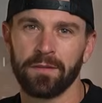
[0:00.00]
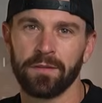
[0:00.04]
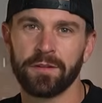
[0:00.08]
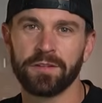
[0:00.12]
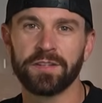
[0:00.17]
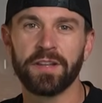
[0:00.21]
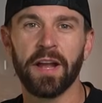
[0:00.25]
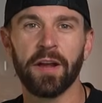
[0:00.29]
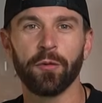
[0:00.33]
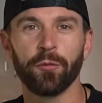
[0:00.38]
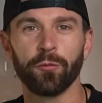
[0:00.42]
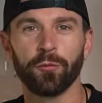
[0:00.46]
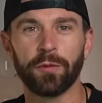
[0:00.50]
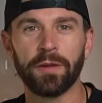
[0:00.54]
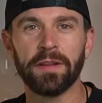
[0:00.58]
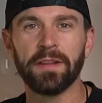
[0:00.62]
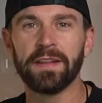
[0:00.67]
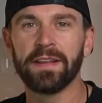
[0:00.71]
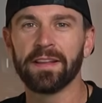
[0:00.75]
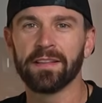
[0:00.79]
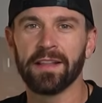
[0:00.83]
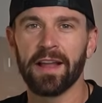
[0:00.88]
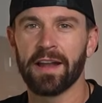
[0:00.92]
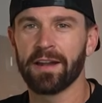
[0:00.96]
There's not
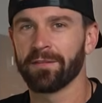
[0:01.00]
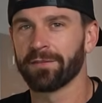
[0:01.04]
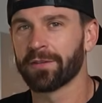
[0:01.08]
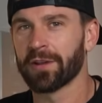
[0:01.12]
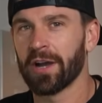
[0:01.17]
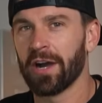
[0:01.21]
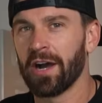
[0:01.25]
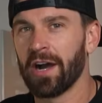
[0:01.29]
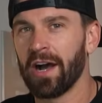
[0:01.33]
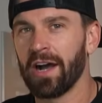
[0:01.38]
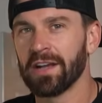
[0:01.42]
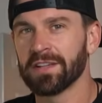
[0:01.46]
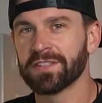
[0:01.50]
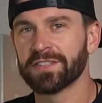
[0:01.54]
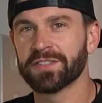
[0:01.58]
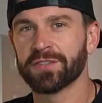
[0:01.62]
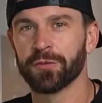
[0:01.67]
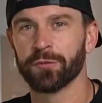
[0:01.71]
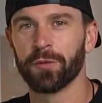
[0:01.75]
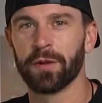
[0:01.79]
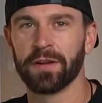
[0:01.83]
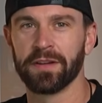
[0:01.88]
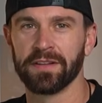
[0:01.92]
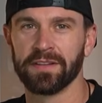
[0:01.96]
really a lot of
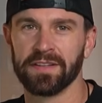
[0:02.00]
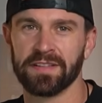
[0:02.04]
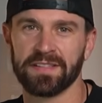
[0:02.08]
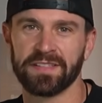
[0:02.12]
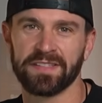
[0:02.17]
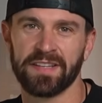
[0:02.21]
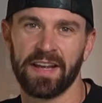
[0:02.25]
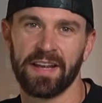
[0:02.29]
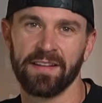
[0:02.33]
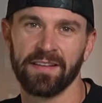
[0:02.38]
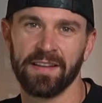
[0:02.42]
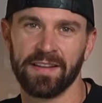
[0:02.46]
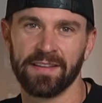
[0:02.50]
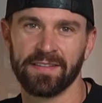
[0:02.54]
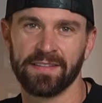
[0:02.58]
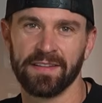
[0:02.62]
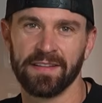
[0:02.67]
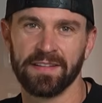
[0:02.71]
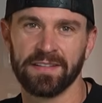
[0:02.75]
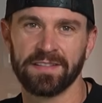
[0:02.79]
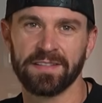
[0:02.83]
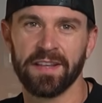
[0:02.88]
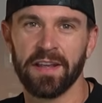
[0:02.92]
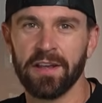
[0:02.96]
cost to running this site like
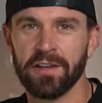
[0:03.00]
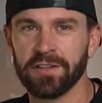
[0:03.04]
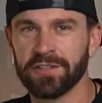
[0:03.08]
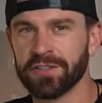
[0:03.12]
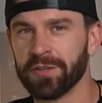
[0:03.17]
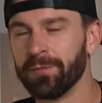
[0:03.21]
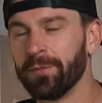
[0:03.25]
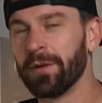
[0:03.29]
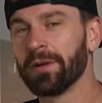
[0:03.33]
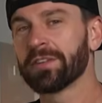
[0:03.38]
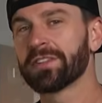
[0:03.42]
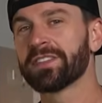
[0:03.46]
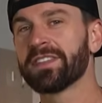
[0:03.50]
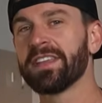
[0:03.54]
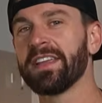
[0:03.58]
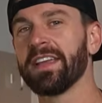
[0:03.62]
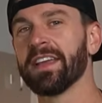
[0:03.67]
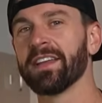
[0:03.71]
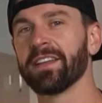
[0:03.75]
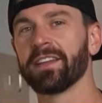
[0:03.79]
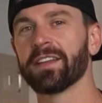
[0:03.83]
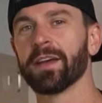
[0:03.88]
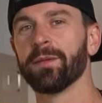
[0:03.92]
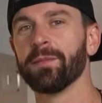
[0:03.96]
this, so most of
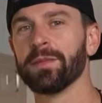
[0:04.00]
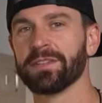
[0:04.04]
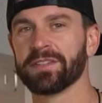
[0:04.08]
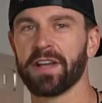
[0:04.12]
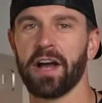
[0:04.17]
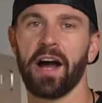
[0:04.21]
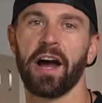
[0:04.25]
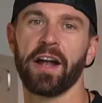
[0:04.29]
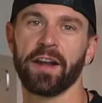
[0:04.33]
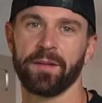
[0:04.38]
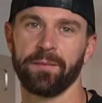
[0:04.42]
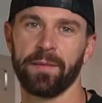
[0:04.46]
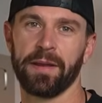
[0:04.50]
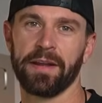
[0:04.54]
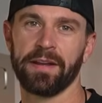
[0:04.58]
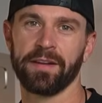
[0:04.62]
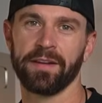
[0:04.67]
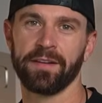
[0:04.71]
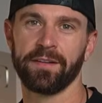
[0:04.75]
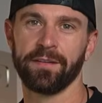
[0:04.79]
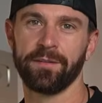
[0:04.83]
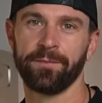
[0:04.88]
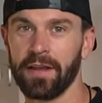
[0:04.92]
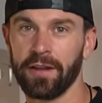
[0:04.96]
the income is
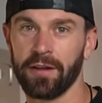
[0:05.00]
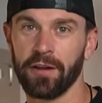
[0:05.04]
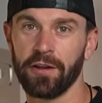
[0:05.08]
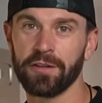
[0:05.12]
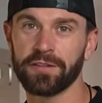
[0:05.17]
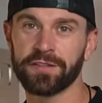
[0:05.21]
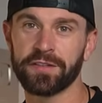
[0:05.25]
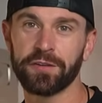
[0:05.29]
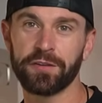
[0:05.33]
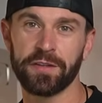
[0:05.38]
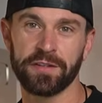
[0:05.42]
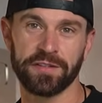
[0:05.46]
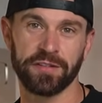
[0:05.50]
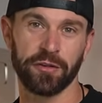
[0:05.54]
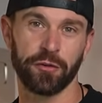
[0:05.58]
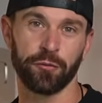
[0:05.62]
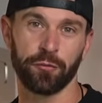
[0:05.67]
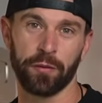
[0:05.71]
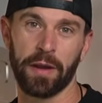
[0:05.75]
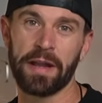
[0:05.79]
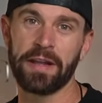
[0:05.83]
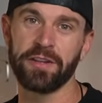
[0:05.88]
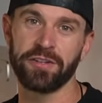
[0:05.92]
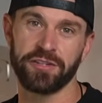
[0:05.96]
automated. It also does a
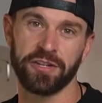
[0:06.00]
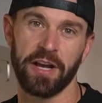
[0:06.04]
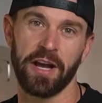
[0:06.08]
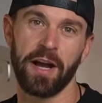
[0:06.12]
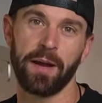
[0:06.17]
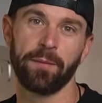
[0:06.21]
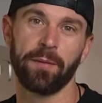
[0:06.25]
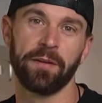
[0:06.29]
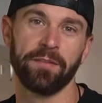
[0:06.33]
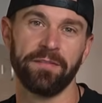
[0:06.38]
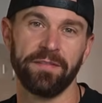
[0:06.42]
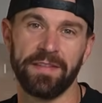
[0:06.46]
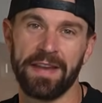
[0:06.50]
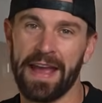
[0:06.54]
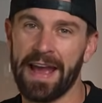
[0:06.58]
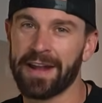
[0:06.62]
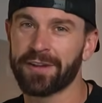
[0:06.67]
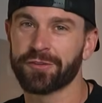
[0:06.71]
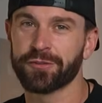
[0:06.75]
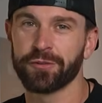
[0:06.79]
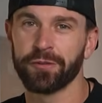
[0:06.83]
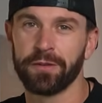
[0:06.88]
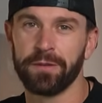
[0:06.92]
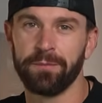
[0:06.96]
great job of
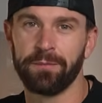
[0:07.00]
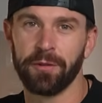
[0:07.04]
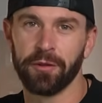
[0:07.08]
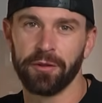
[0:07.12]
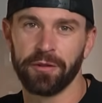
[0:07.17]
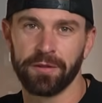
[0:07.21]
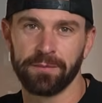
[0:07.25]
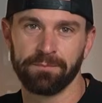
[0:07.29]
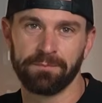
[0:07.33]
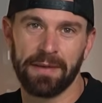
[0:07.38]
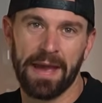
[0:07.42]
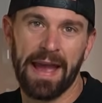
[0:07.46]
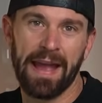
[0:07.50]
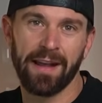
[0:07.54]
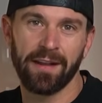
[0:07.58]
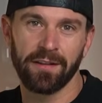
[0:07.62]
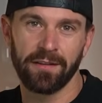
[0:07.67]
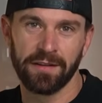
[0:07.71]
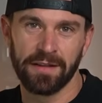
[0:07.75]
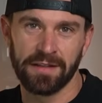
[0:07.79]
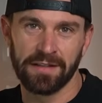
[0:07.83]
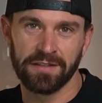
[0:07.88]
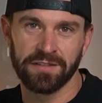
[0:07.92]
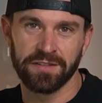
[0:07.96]
naturally building
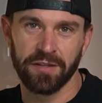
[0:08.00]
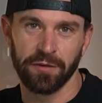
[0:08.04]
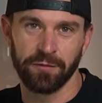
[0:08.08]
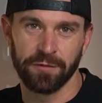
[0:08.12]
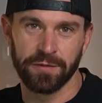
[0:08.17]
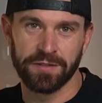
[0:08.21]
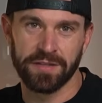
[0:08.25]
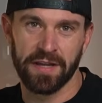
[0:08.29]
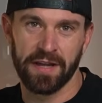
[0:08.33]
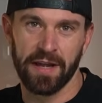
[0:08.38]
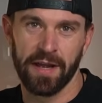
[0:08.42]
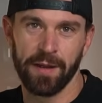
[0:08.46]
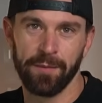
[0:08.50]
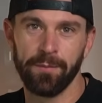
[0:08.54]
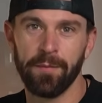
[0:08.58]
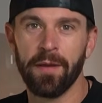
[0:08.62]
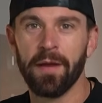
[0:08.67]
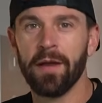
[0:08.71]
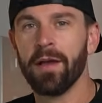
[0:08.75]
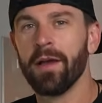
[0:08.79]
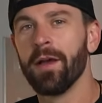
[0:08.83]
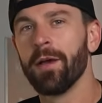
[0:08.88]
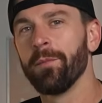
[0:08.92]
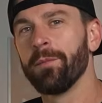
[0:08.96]
backlinks over time
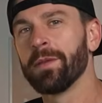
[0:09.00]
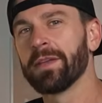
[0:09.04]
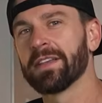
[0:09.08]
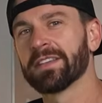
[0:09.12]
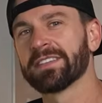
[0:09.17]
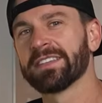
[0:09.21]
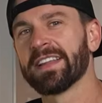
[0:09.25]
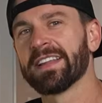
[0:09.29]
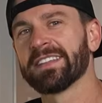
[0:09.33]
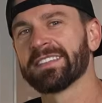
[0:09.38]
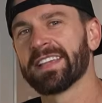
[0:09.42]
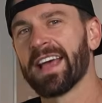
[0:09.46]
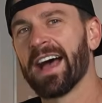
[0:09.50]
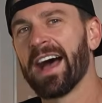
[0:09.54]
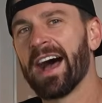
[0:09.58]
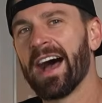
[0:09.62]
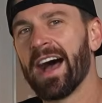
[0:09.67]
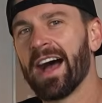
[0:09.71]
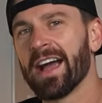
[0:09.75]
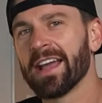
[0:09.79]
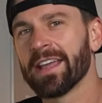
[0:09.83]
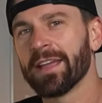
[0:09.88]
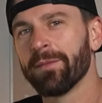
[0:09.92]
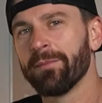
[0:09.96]
because it has a
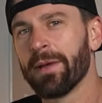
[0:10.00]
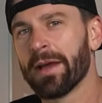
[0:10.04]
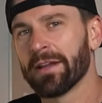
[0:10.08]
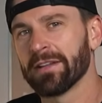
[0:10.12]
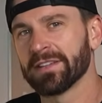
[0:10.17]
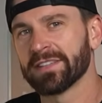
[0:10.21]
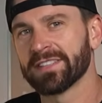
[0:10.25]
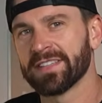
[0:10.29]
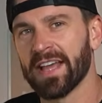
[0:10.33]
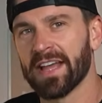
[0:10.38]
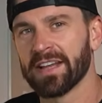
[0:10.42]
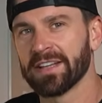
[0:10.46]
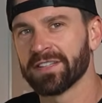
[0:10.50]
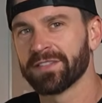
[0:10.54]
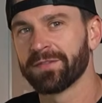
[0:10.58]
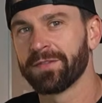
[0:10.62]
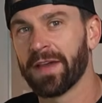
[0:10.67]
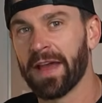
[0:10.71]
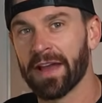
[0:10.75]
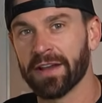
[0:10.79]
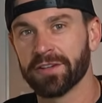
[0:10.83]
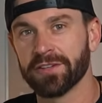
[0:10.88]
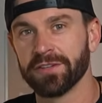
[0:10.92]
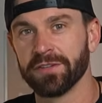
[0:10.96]
high amount of
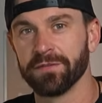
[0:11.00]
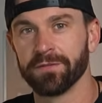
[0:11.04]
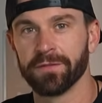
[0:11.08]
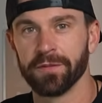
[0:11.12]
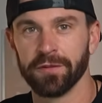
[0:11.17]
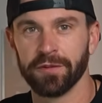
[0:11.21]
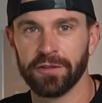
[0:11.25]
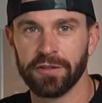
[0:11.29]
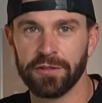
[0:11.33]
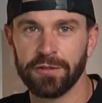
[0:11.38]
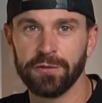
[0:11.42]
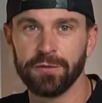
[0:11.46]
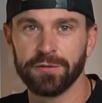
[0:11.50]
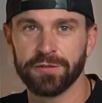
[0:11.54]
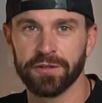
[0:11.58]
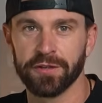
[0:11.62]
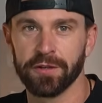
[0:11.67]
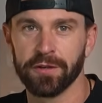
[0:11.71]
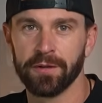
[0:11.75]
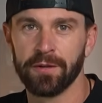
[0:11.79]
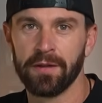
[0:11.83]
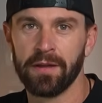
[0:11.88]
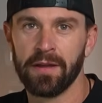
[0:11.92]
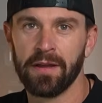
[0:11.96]
satisfaction for the
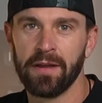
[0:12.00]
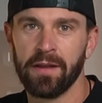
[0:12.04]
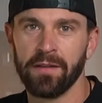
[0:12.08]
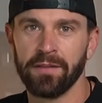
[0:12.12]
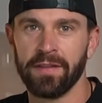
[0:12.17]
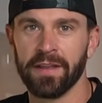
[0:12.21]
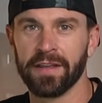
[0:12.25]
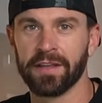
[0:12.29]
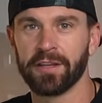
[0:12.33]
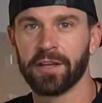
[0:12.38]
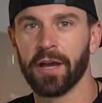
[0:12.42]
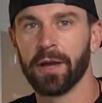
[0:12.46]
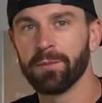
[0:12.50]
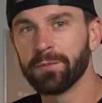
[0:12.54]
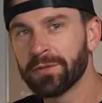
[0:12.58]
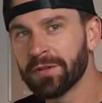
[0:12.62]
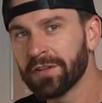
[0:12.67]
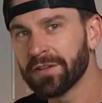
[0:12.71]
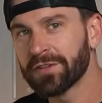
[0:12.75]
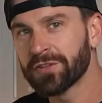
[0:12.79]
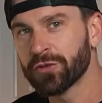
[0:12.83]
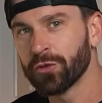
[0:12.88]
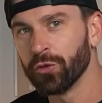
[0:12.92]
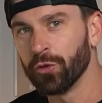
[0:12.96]
user. They come
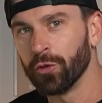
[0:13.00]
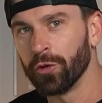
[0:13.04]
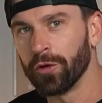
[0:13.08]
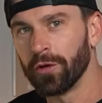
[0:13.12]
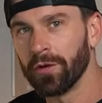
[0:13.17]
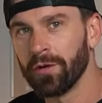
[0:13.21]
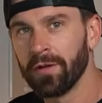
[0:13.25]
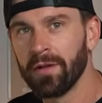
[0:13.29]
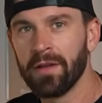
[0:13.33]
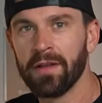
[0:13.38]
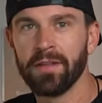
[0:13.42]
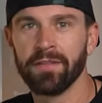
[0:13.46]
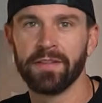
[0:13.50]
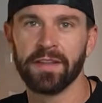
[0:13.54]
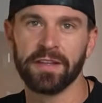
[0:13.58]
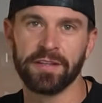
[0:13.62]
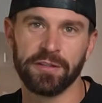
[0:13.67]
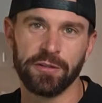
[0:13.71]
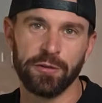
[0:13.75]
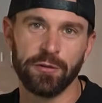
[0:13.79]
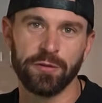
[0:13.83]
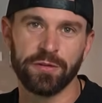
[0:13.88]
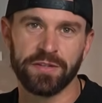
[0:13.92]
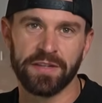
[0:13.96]
to the tool, they
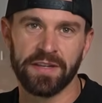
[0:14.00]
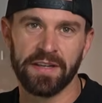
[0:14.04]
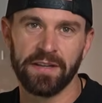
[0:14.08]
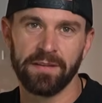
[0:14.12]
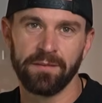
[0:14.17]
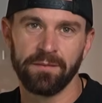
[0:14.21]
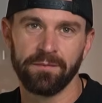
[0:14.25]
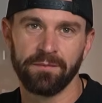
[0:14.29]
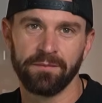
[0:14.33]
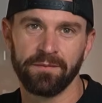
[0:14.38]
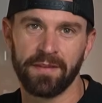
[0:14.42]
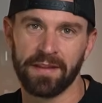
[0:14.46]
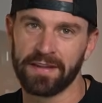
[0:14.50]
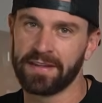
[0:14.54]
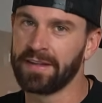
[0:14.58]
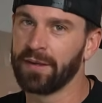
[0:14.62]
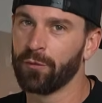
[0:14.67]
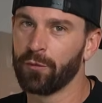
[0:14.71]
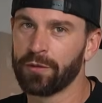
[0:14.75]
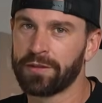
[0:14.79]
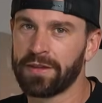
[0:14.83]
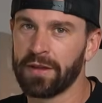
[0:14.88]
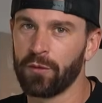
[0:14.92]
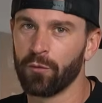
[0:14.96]
use it, they
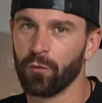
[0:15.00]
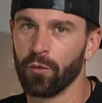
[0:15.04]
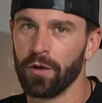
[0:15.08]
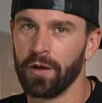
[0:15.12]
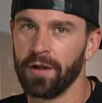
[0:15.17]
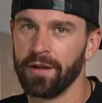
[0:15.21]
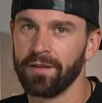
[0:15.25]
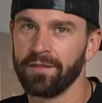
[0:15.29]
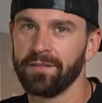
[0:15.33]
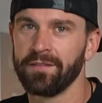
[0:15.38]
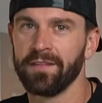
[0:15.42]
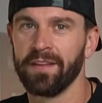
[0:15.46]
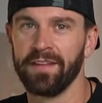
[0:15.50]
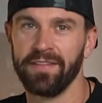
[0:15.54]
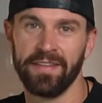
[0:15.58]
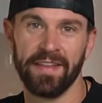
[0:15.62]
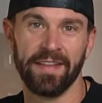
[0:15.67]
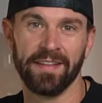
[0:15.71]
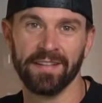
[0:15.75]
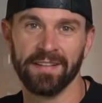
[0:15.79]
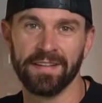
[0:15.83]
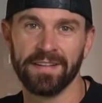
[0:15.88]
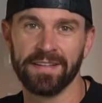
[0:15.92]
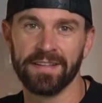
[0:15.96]
get what they want, and
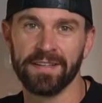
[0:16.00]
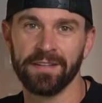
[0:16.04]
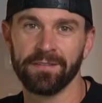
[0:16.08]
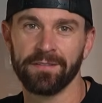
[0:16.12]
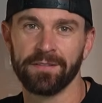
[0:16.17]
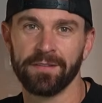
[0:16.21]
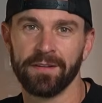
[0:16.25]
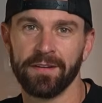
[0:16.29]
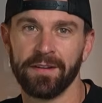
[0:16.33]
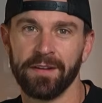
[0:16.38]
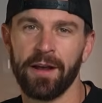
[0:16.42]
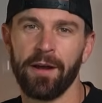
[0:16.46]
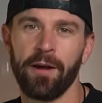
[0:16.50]
then leave.